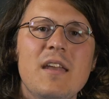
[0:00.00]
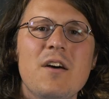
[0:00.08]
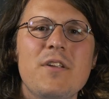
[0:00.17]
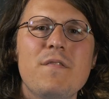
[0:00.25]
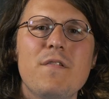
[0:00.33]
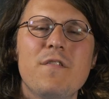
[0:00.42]
And
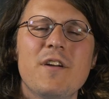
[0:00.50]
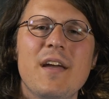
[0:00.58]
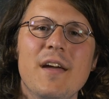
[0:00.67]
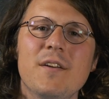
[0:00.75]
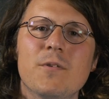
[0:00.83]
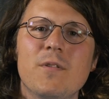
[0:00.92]
I'll never
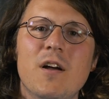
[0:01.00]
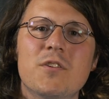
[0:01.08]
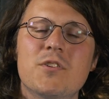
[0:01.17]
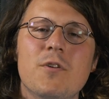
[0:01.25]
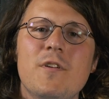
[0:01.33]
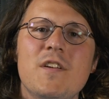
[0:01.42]
forget your
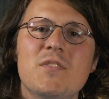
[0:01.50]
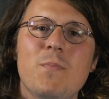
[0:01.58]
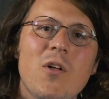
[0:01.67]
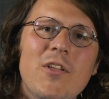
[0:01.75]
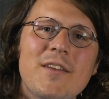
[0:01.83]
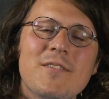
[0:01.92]

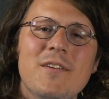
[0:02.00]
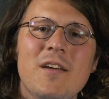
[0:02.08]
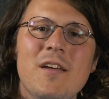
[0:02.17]
luxurious mullet,